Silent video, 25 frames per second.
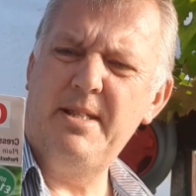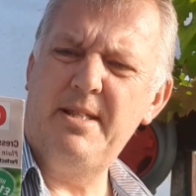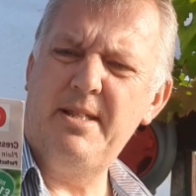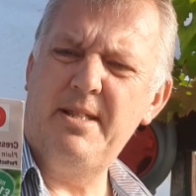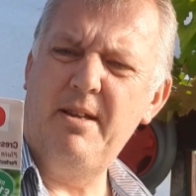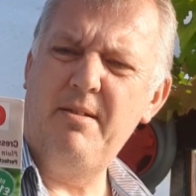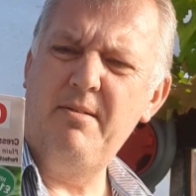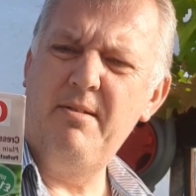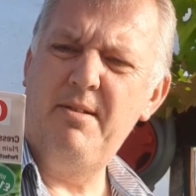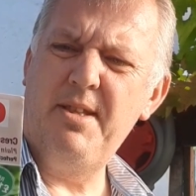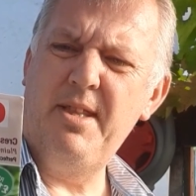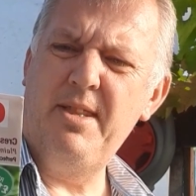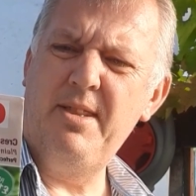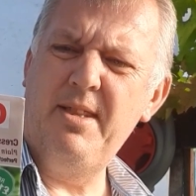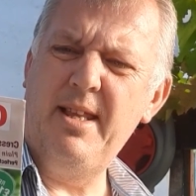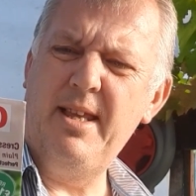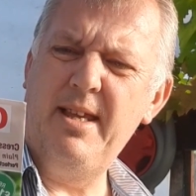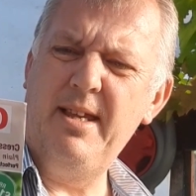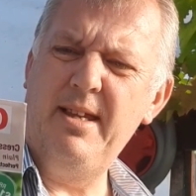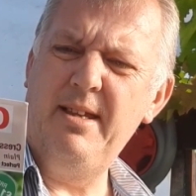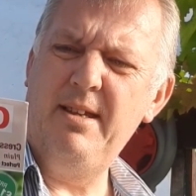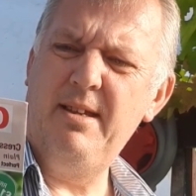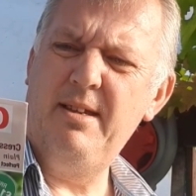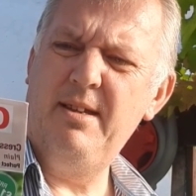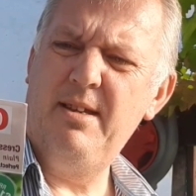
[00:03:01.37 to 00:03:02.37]
sown
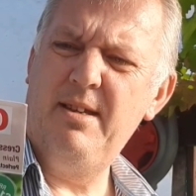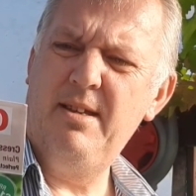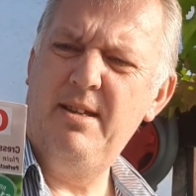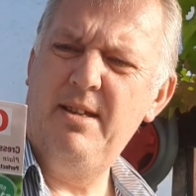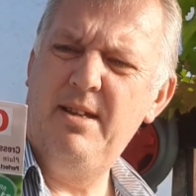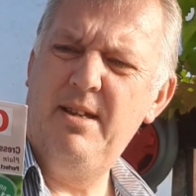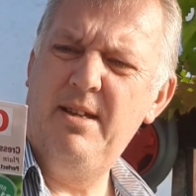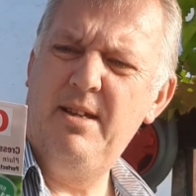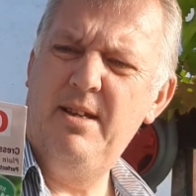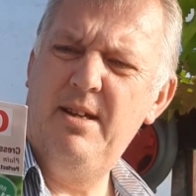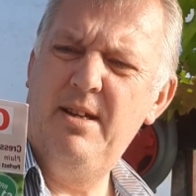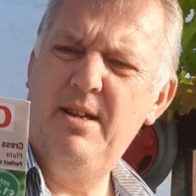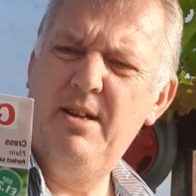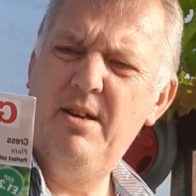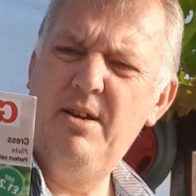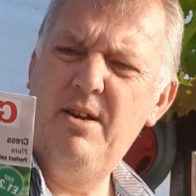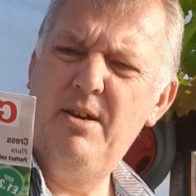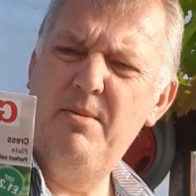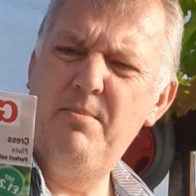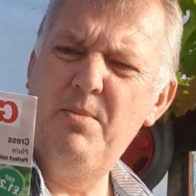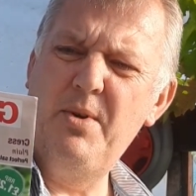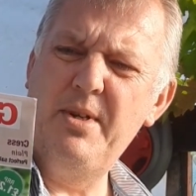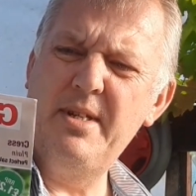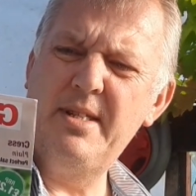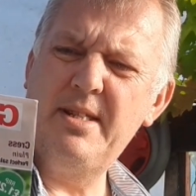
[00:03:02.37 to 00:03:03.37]
thinly on
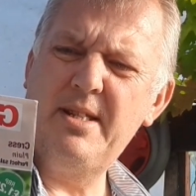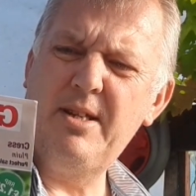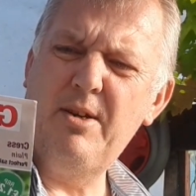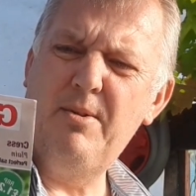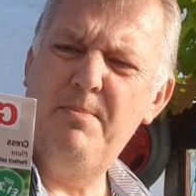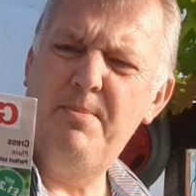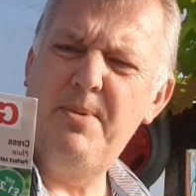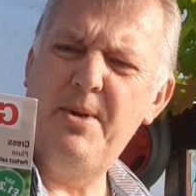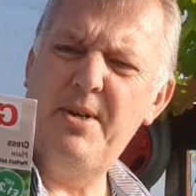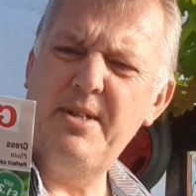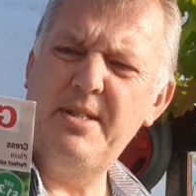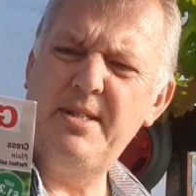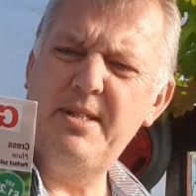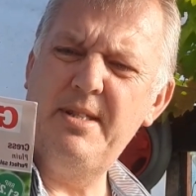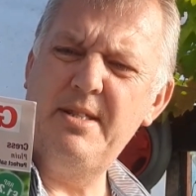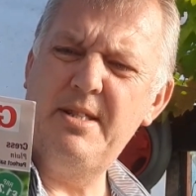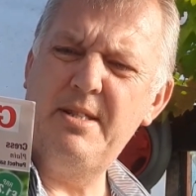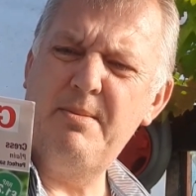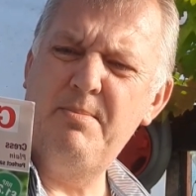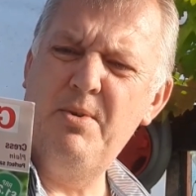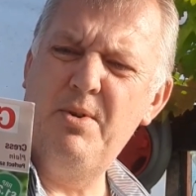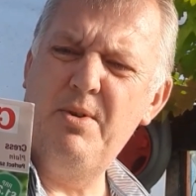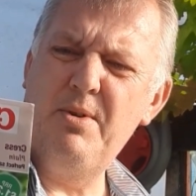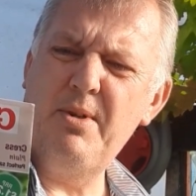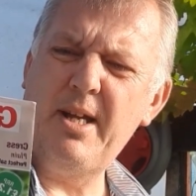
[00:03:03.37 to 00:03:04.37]
moist compost and
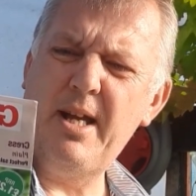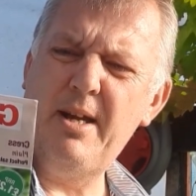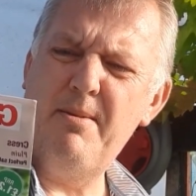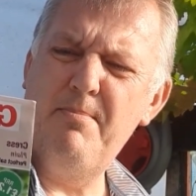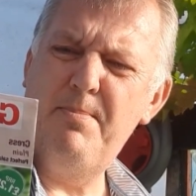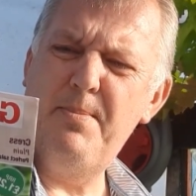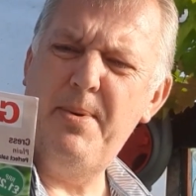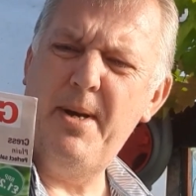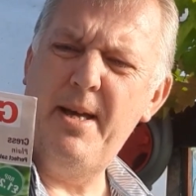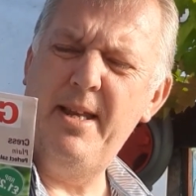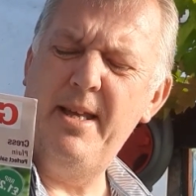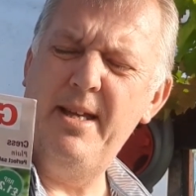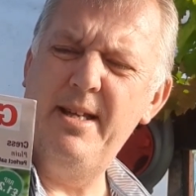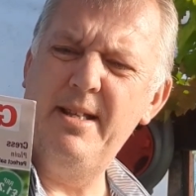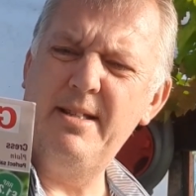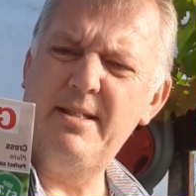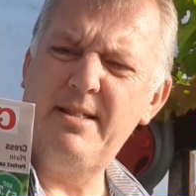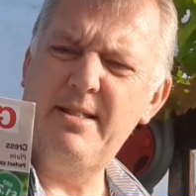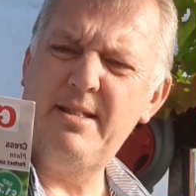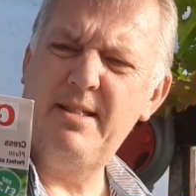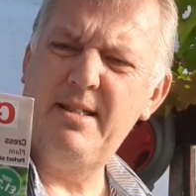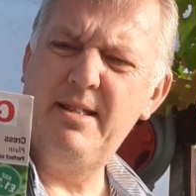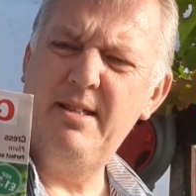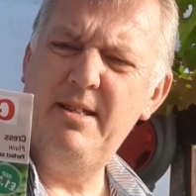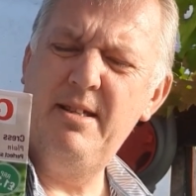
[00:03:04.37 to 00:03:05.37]
small
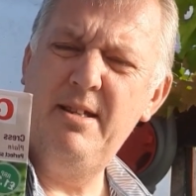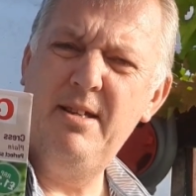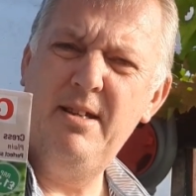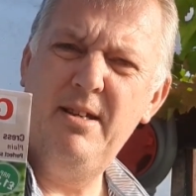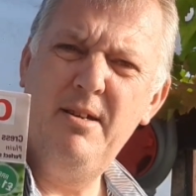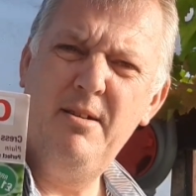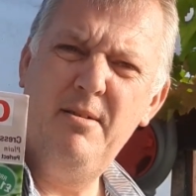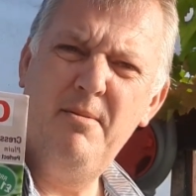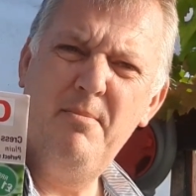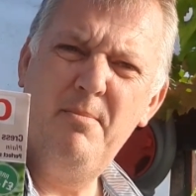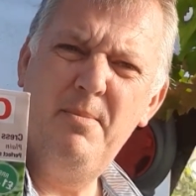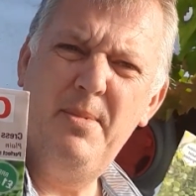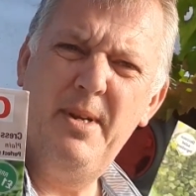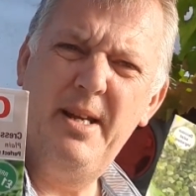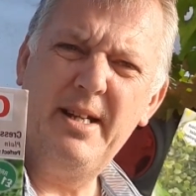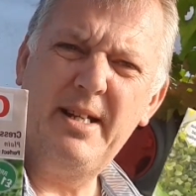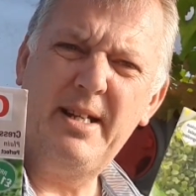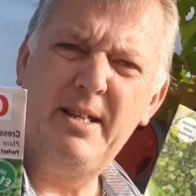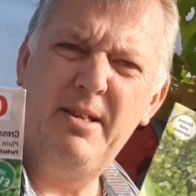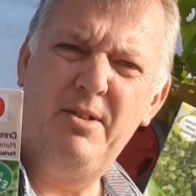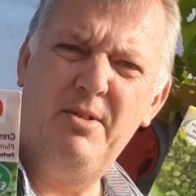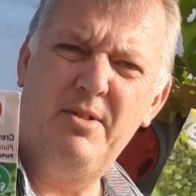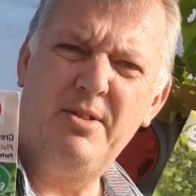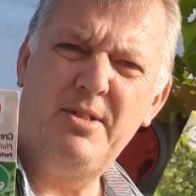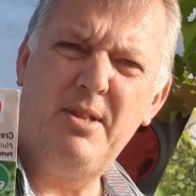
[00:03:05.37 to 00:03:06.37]
punnets, but it
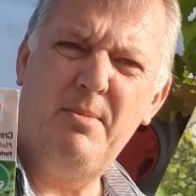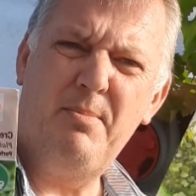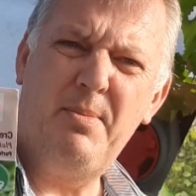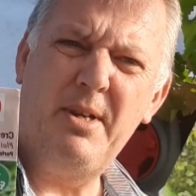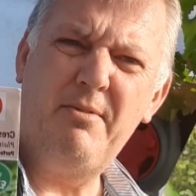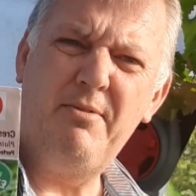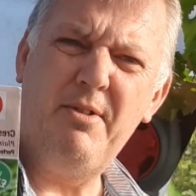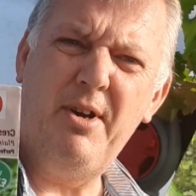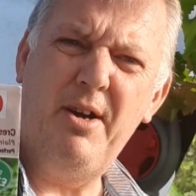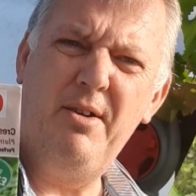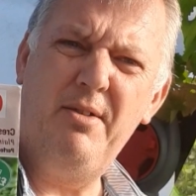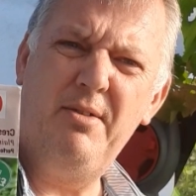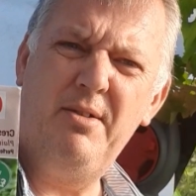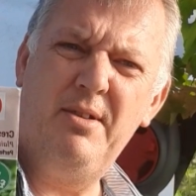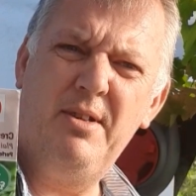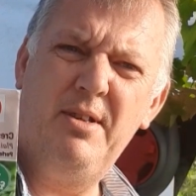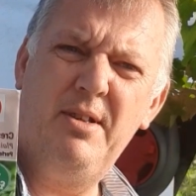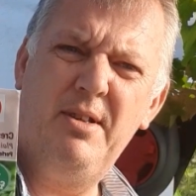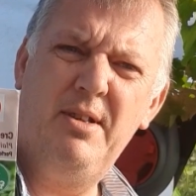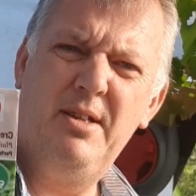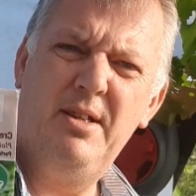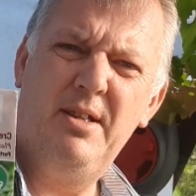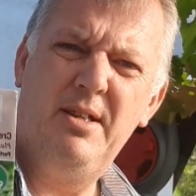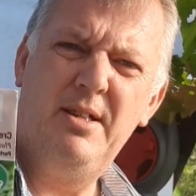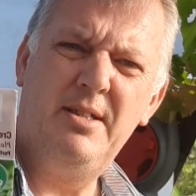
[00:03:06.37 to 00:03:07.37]
can also be grown
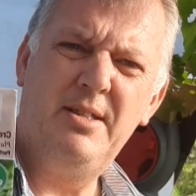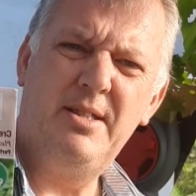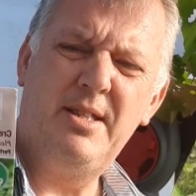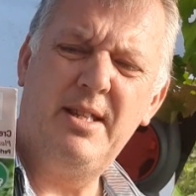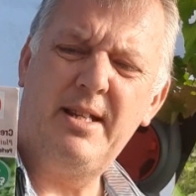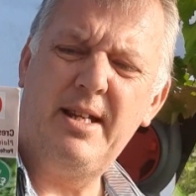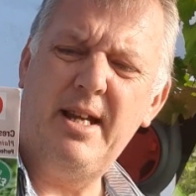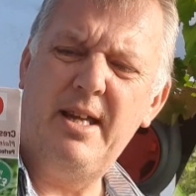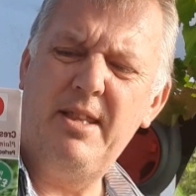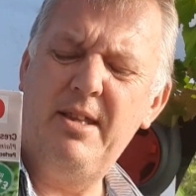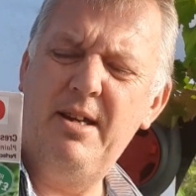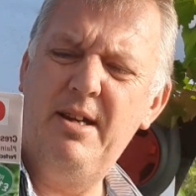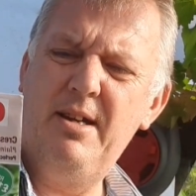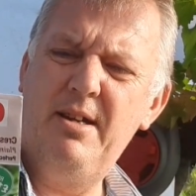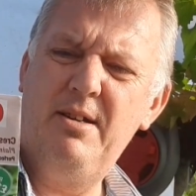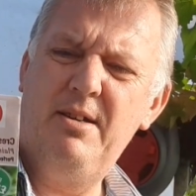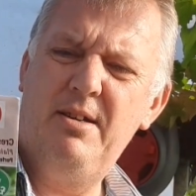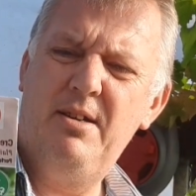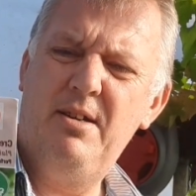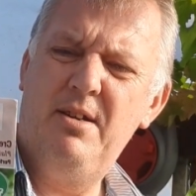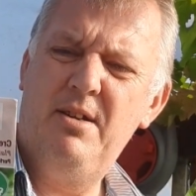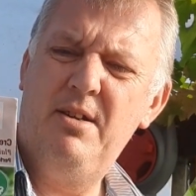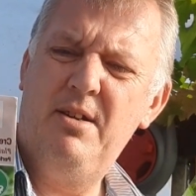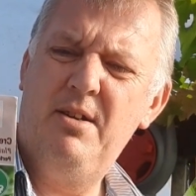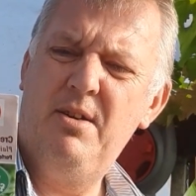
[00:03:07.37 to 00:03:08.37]
together
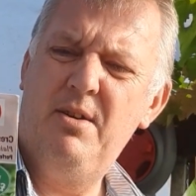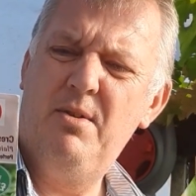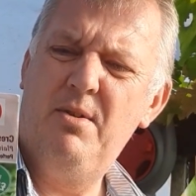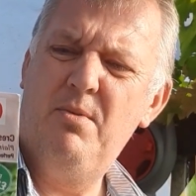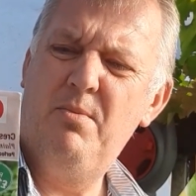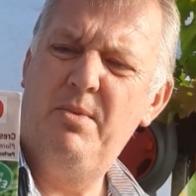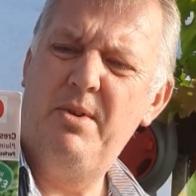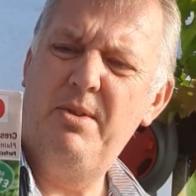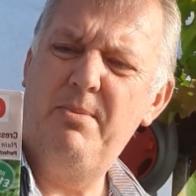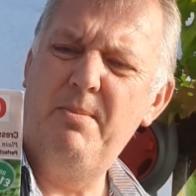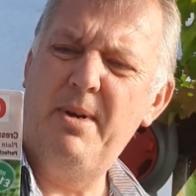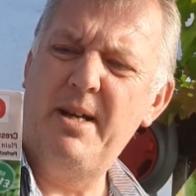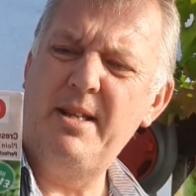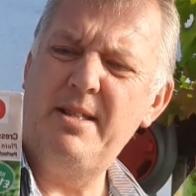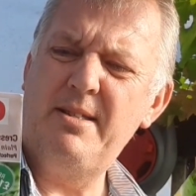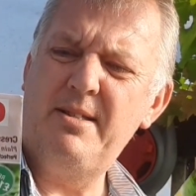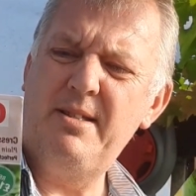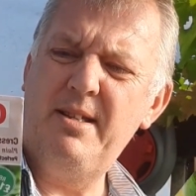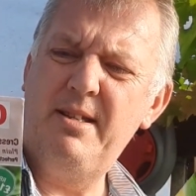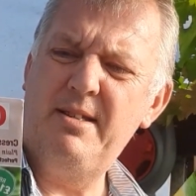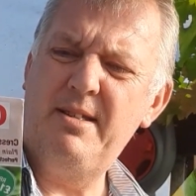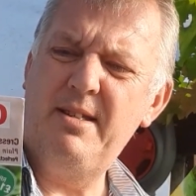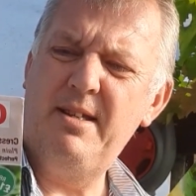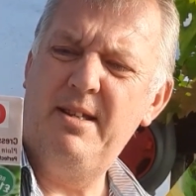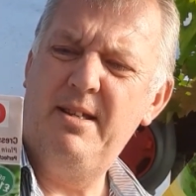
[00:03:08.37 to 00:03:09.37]
with
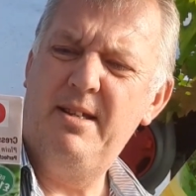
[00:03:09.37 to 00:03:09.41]
mustard.